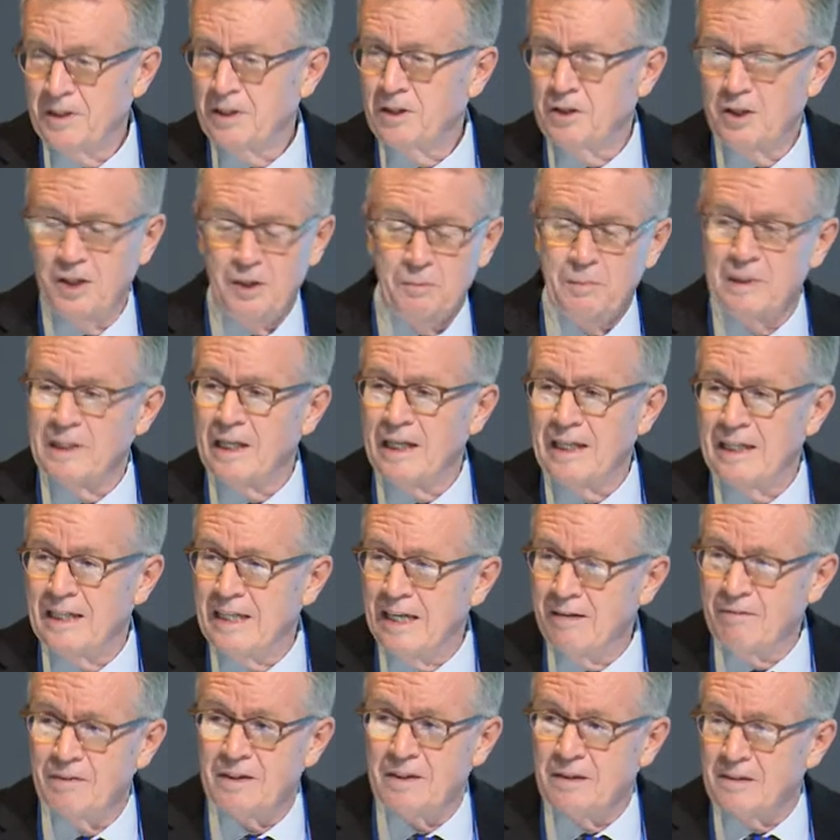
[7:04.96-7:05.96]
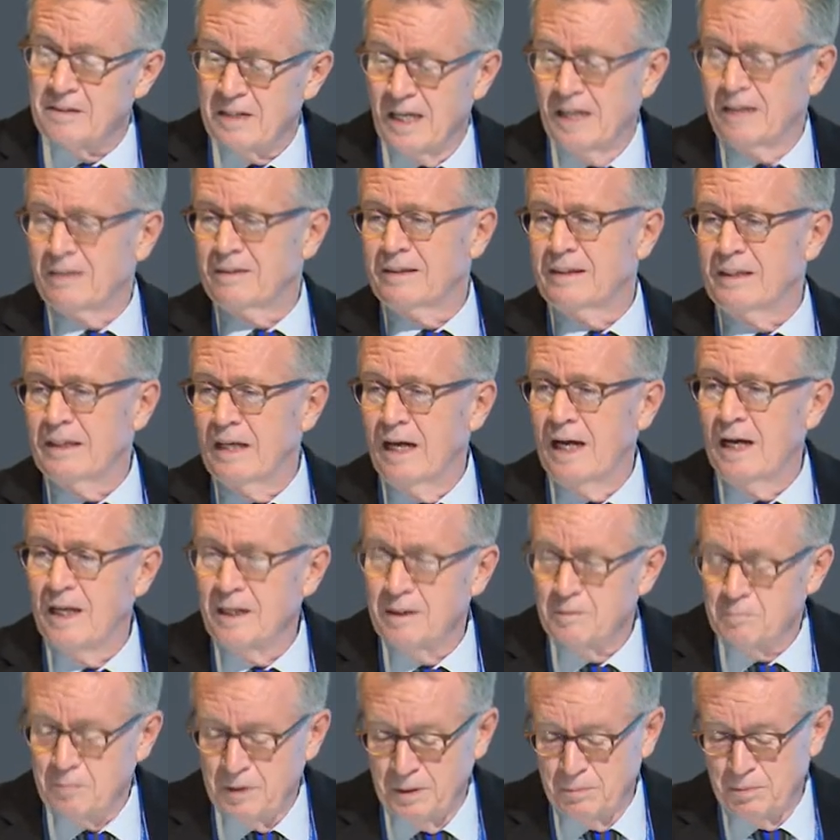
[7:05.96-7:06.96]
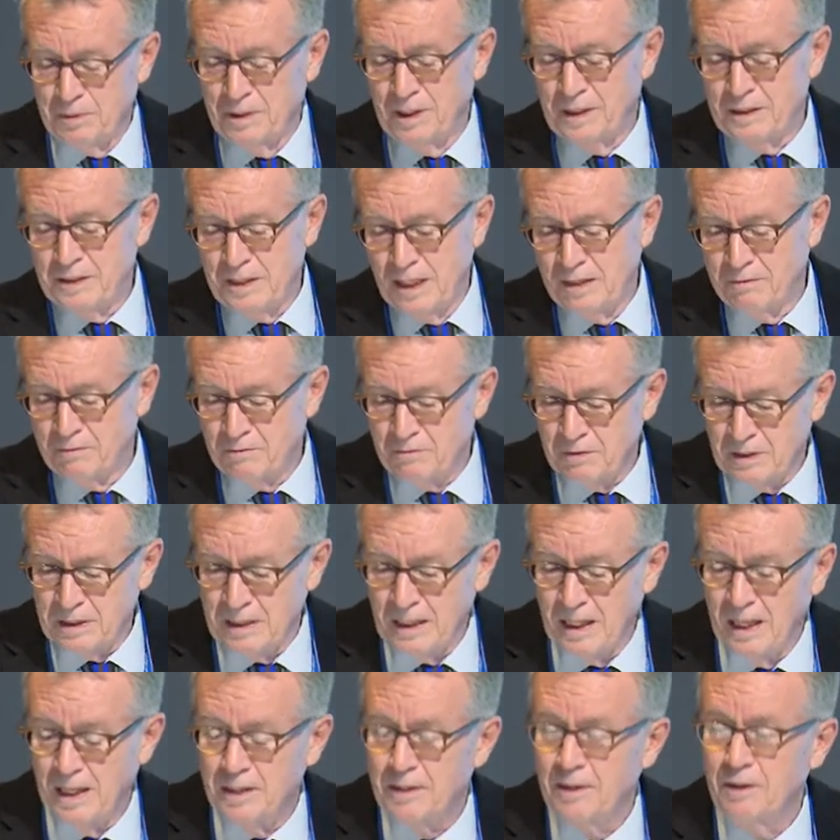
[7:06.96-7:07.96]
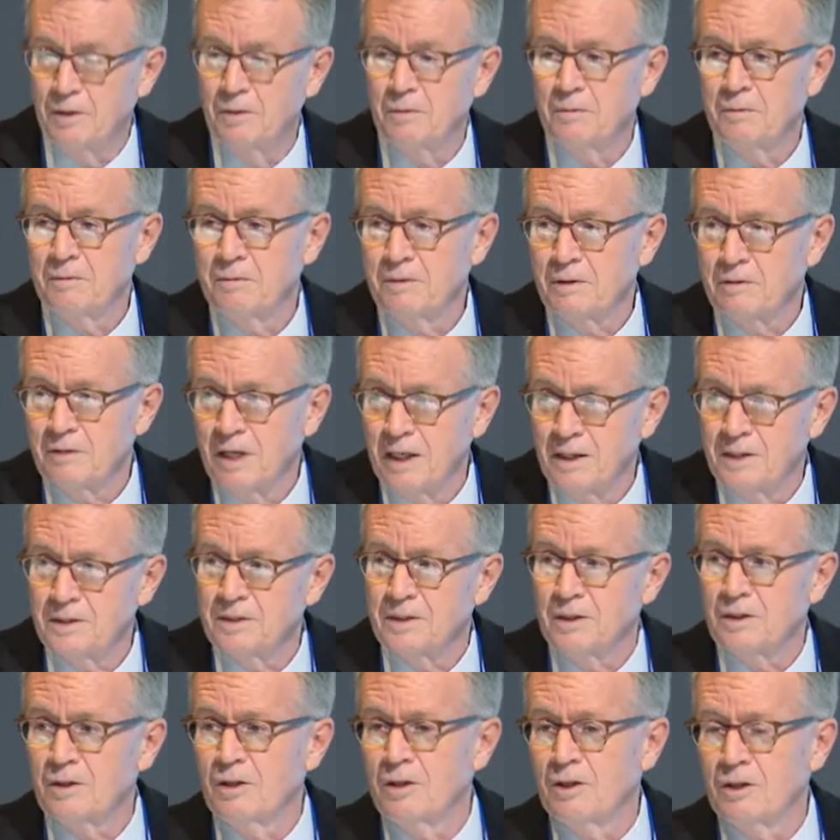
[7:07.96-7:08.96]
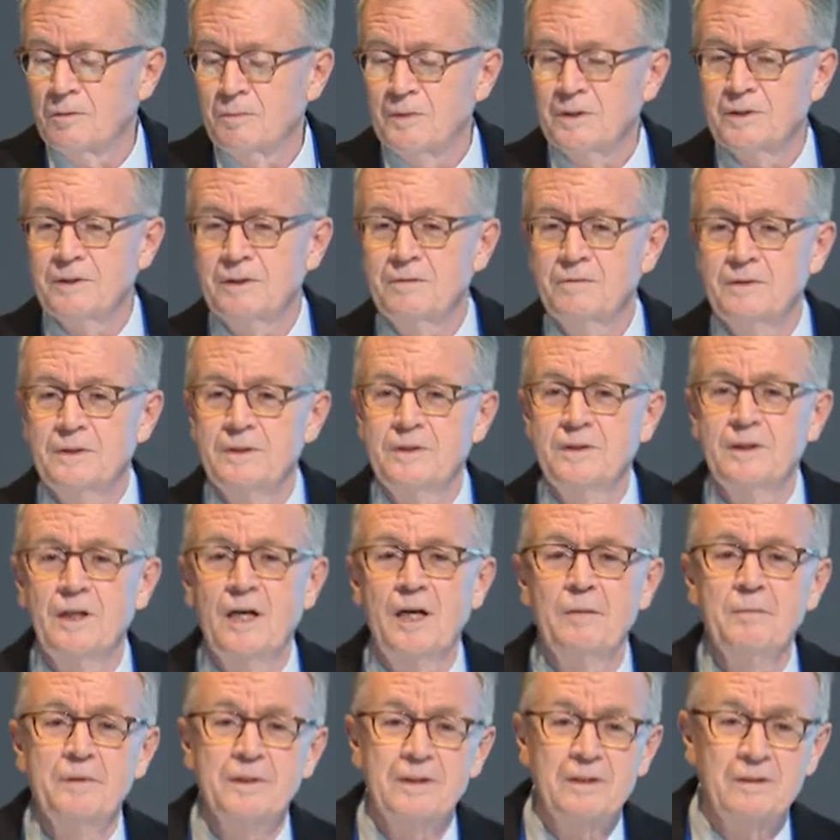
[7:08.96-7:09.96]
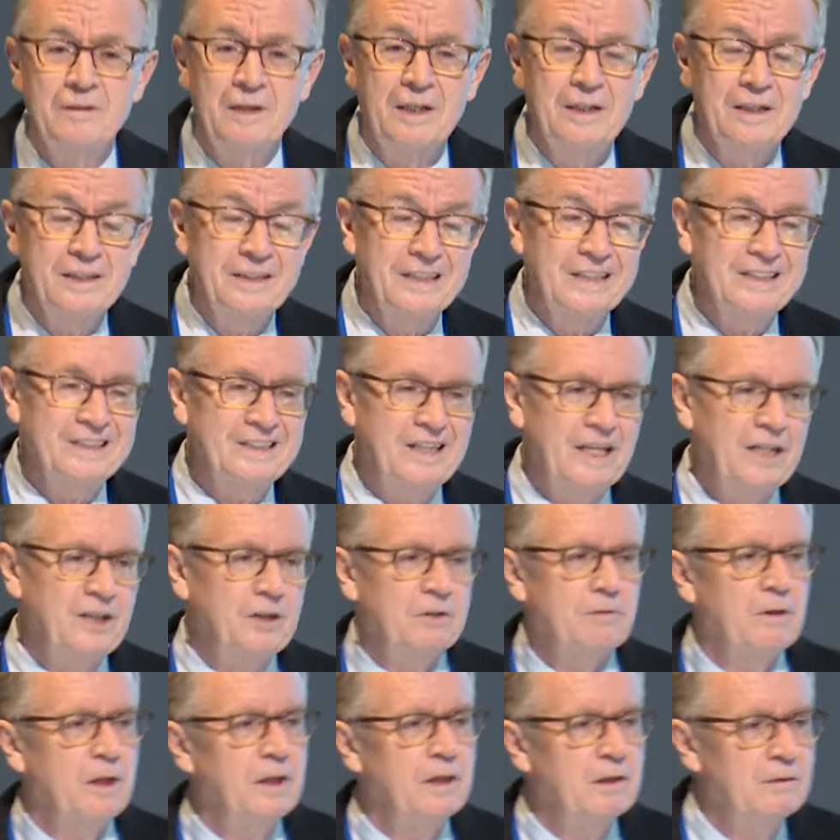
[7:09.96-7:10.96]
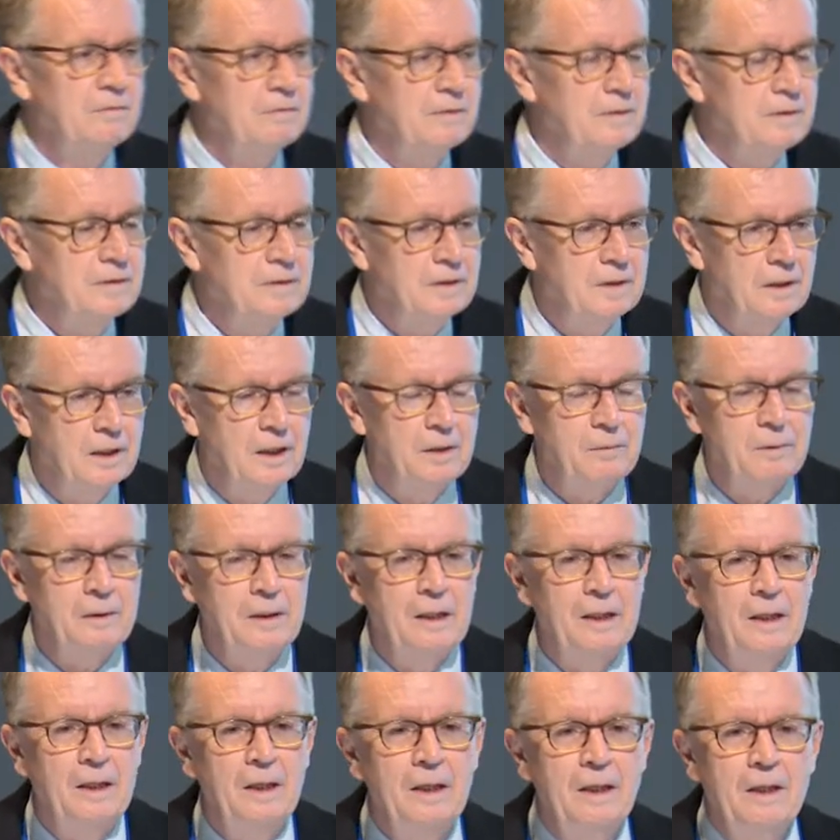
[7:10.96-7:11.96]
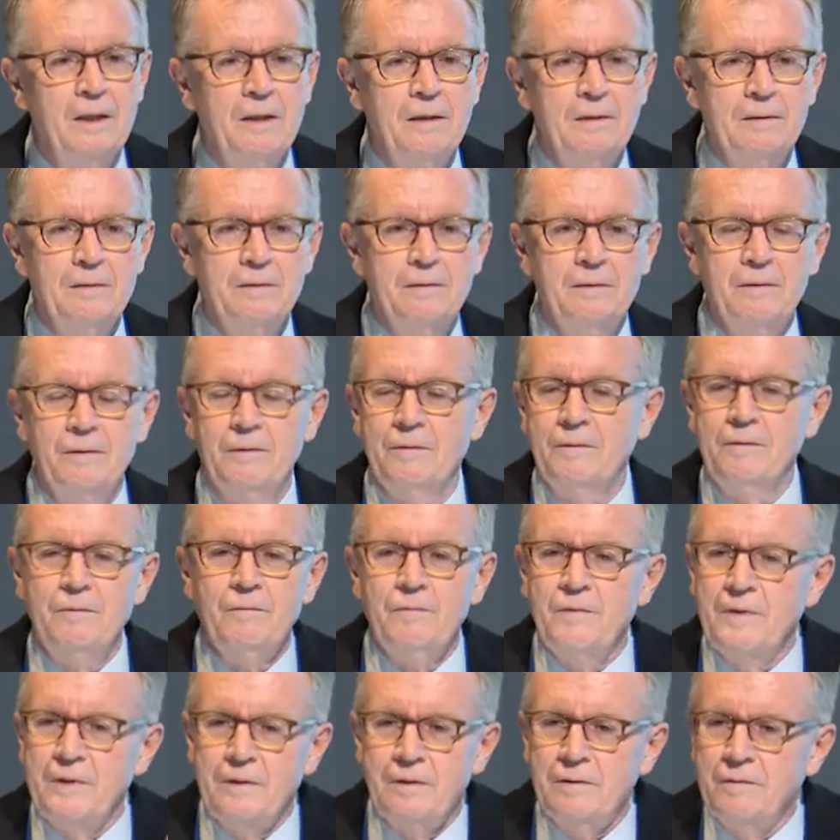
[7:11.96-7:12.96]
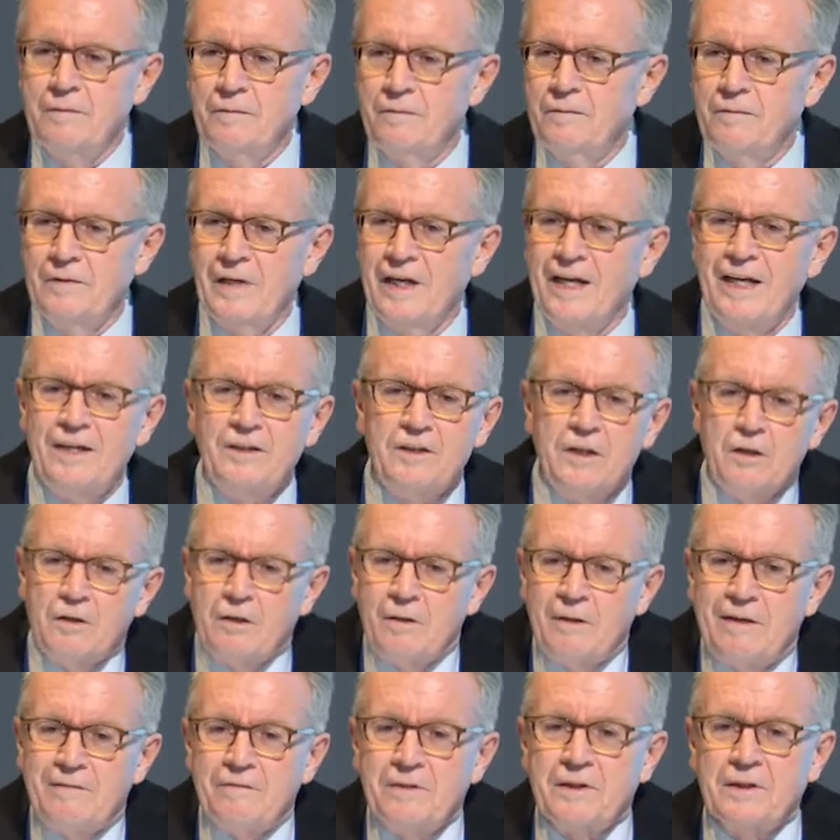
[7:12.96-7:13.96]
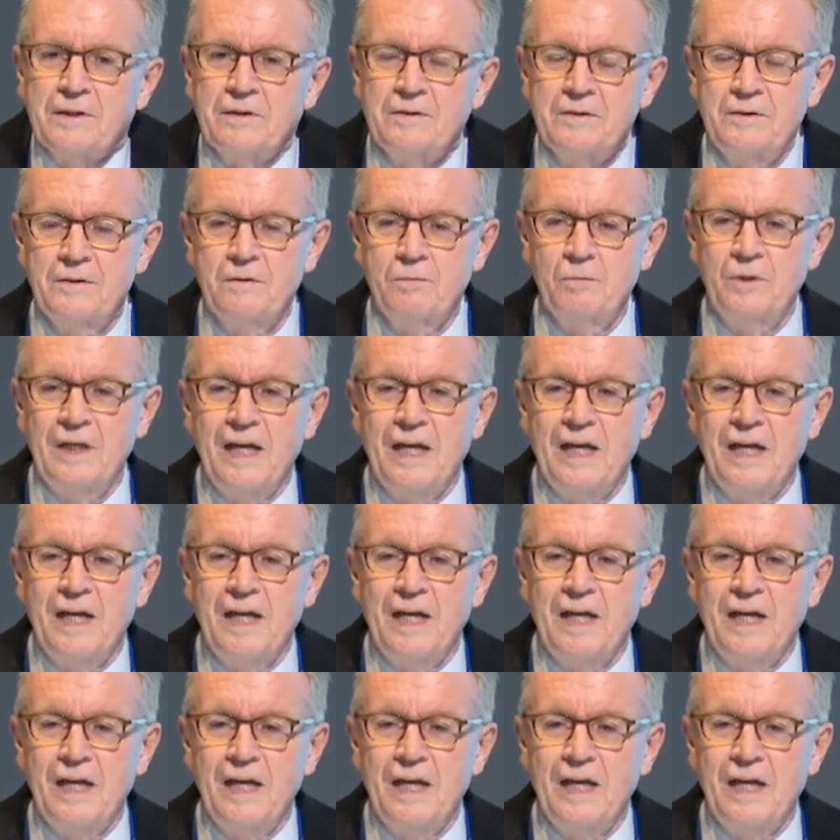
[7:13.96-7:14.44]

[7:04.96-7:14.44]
the accumulated evidence, Arthur Young, people like David Ricardo, the greatest economist of his time and the greatest exaggerator of his time, they had no evidence.